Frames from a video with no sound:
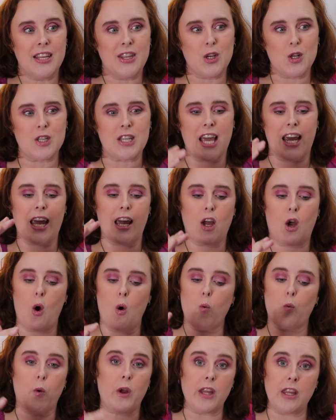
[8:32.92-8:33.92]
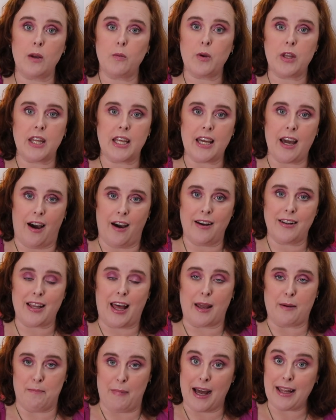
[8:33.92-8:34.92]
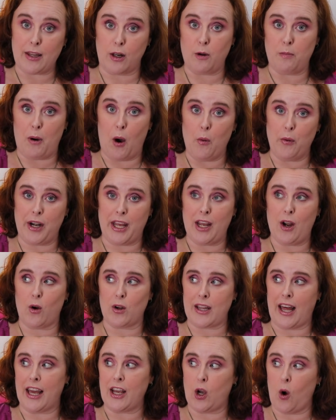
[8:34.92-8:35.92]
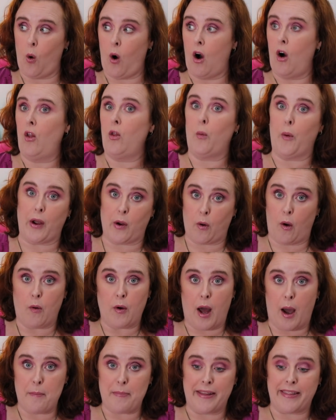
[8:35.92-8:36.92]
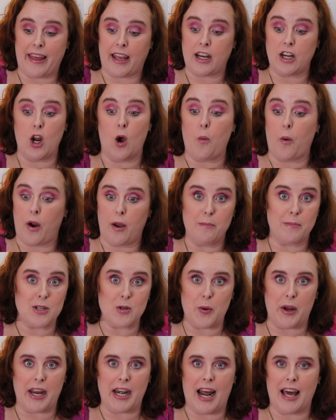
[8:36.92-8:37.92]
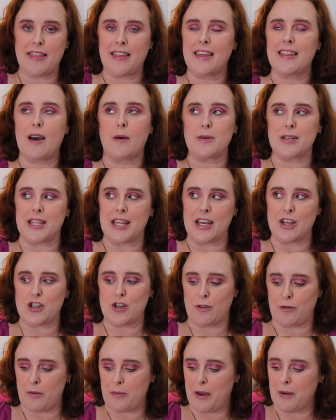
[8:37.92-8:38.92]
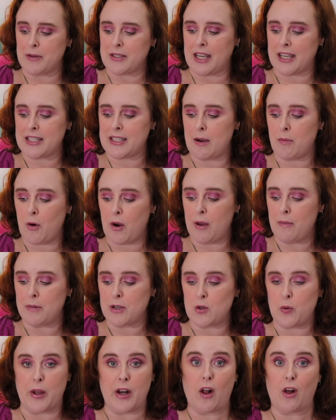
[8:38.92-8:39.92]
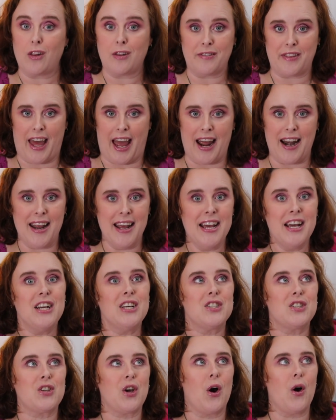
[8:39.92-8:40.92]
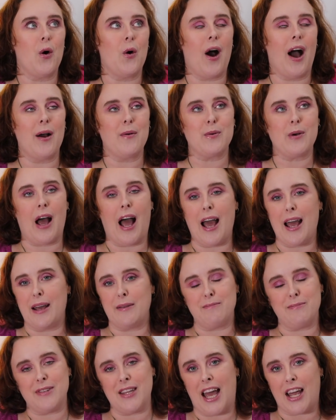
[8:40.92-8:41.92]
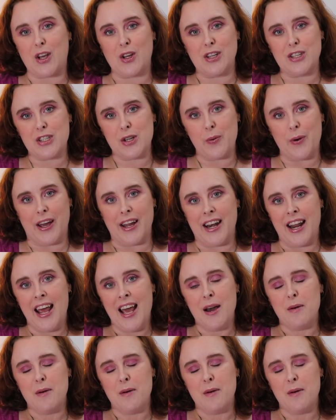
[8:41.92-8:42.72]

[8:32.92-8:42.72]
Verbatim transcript: There's like go really, really young, like My Little Pony, or like go all the way grown up and like nowhere in between. I think that was the issue for me. It was like somewhere in between all of that. So I, I, I couldn't do it.